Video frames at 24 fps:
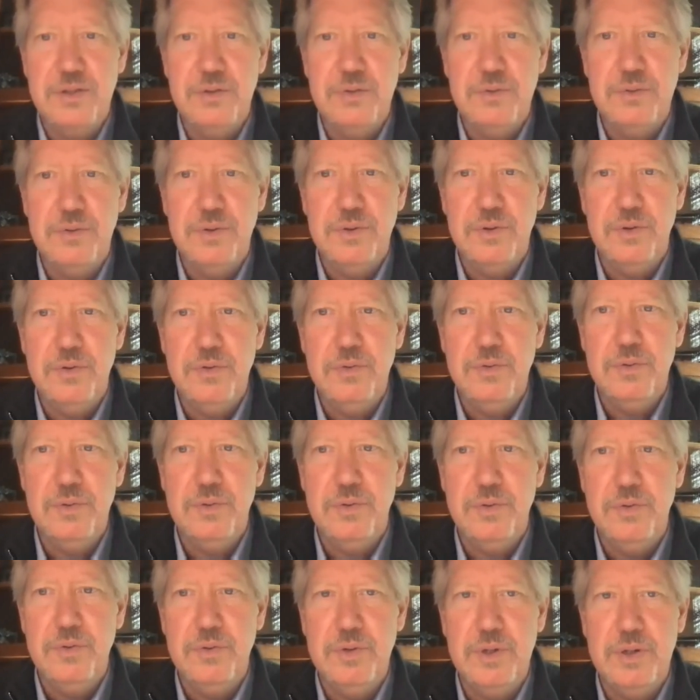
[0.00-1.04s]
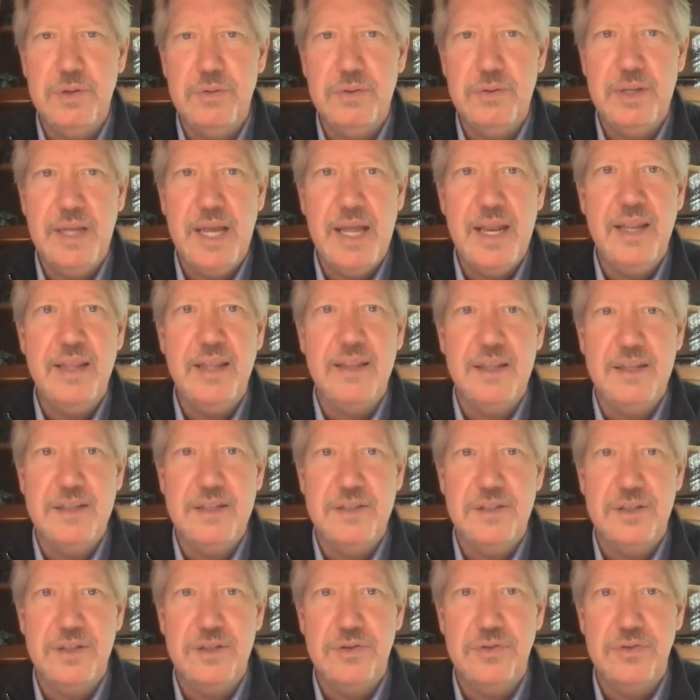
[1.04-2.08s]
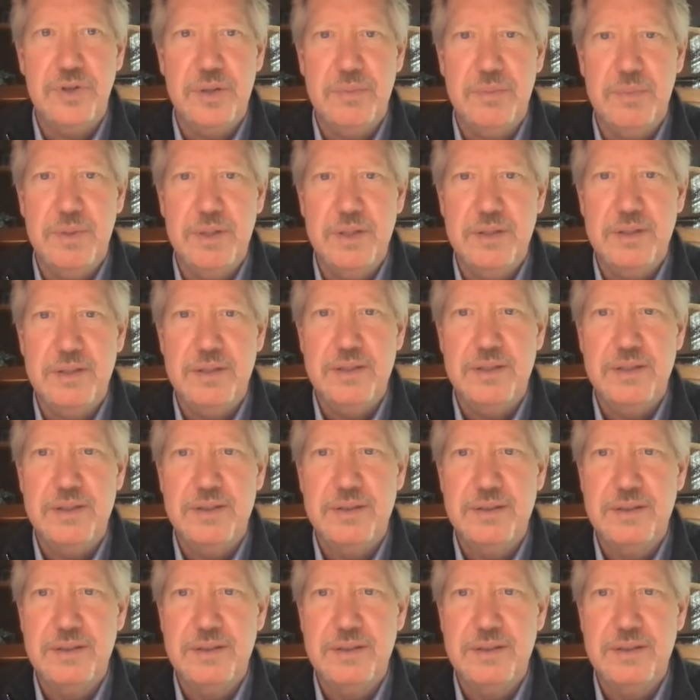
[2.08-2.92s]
Who, who, who are getting these treatments?